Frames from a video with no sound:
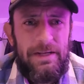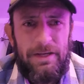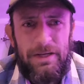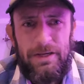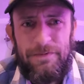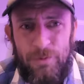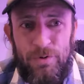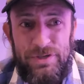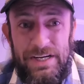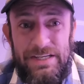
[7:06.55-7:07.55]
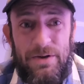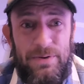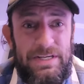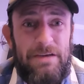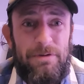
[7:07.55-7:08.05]
Uh, of course, that's how
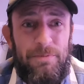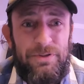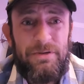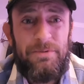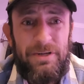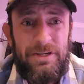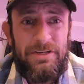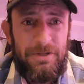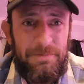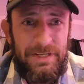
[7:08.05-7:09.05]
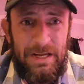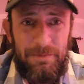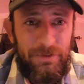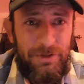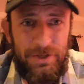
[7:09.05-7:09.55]
he came up with the money to be
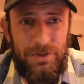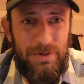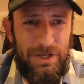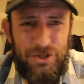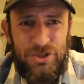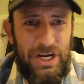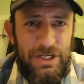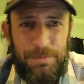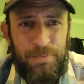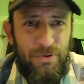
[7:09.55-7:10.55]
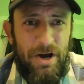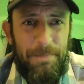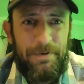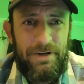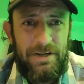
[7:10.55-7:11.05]
able to exchange
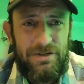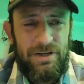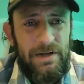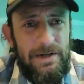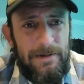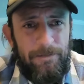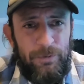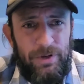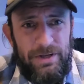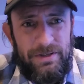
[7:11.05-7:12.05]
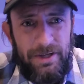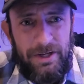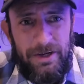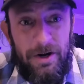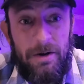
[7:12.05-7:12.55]
properties with
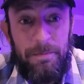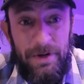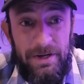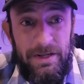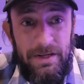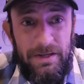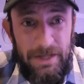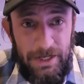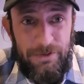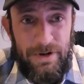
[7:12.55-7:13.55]
uh, our buddy Ken